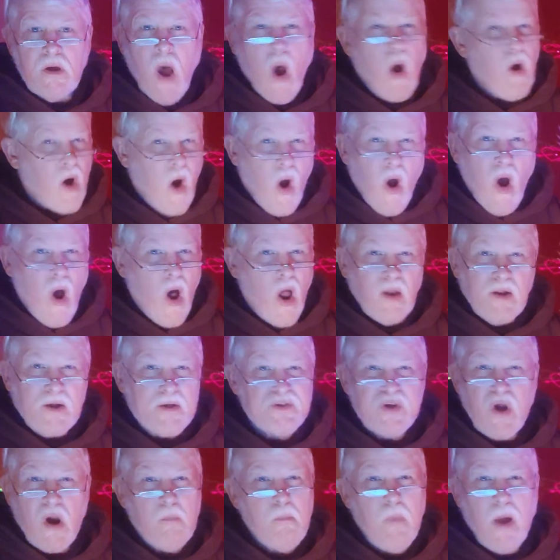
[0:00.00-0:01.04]

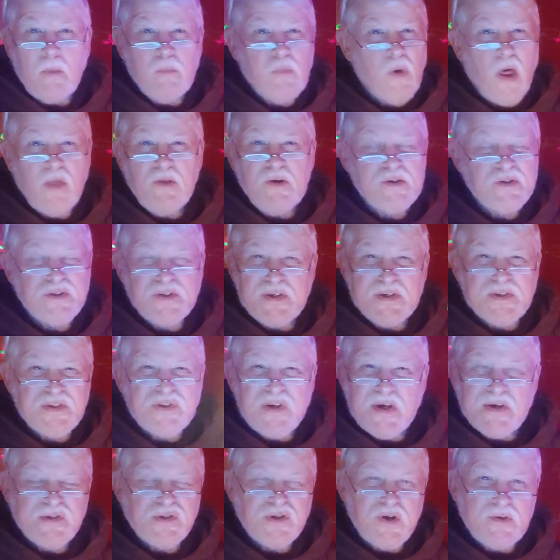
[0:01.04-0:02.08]
Alcoholics are my brothers and
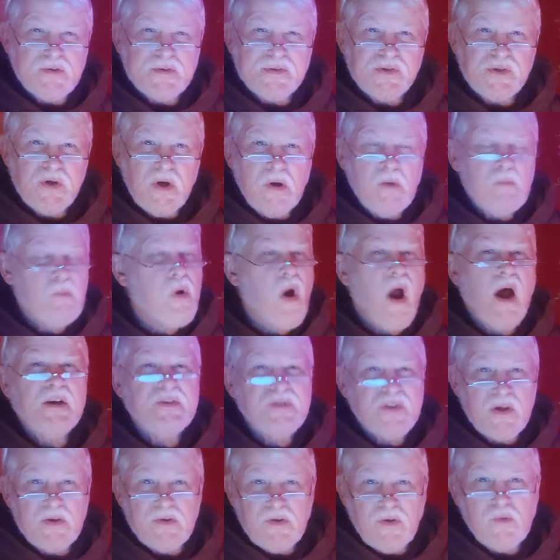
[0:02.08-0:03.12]
sisters.
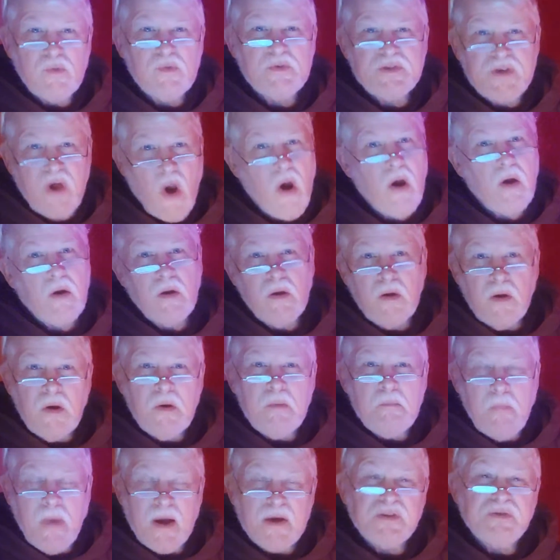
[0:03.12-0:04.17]
Prostitutes are
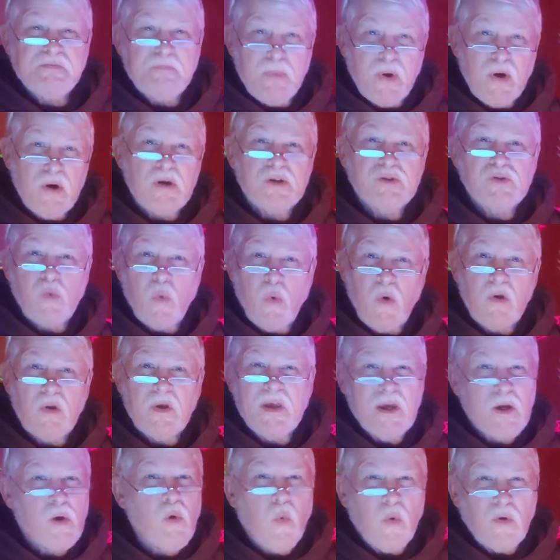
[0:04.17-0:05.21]
my spiritual
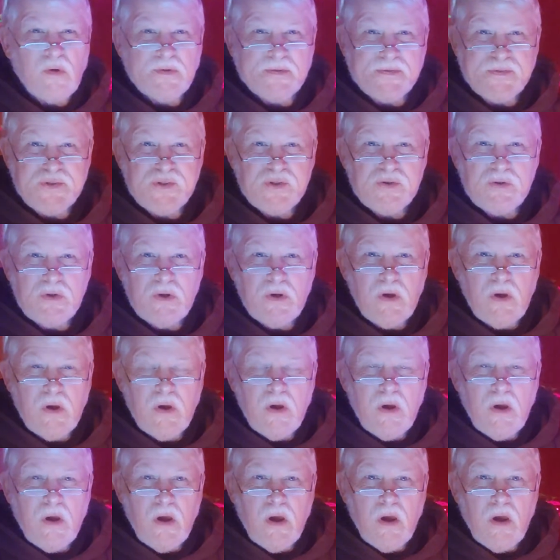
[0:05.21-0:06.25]
equals.
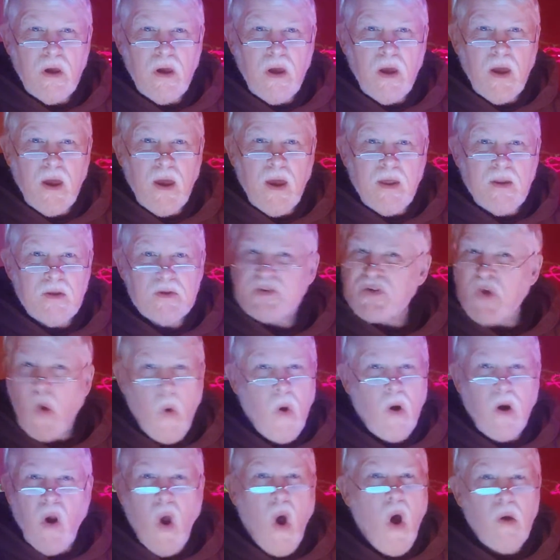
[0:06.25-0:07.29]
And
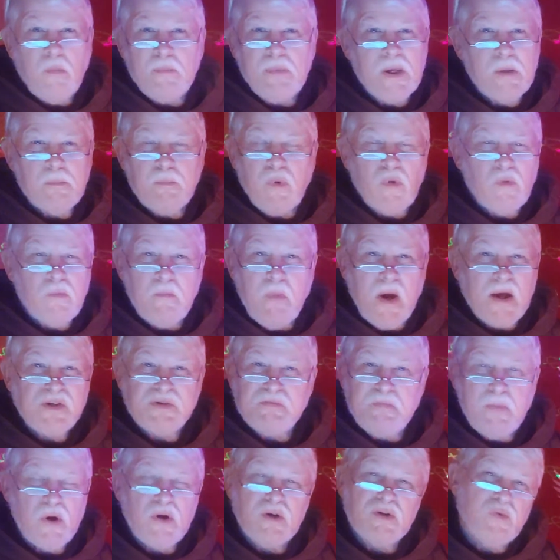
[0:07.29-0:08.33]
so are all people my
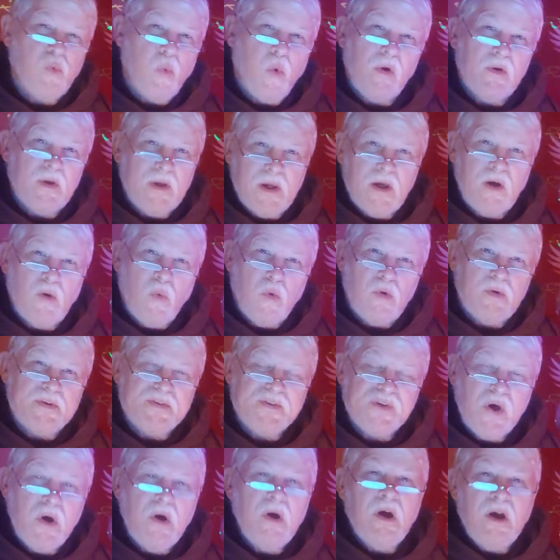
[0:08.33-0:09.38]
spiritual equals
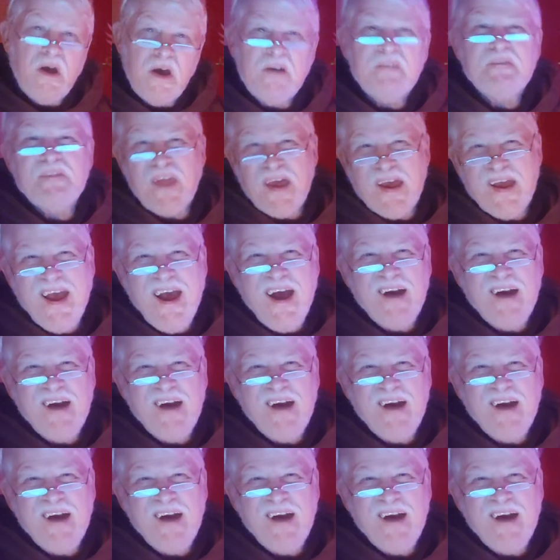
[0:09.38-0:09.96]
if they